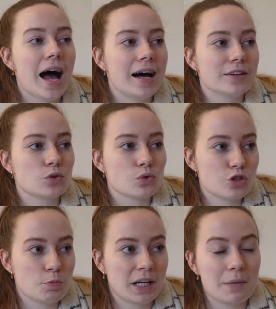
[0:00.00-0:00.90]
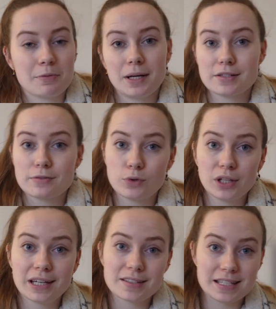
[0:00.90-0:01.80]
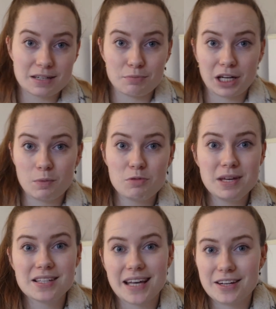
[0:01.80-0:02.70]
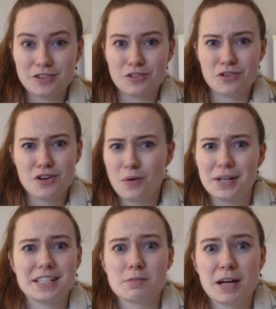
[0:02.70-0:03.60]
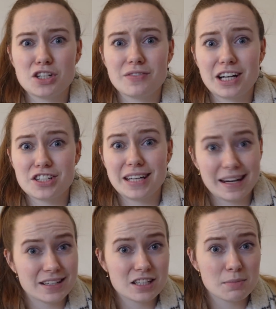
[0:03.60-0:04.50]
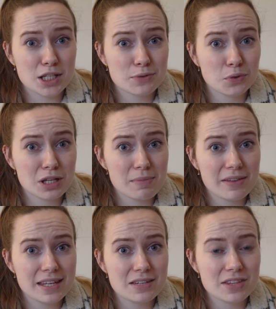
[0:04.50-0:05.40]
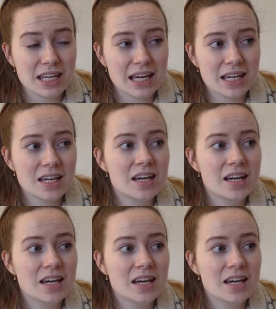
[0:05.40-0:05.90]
and also to pick up The Mask Falling, because I didn't bring it with me because I had no anticipation of actually getting to The Mask Falling by the end of the year,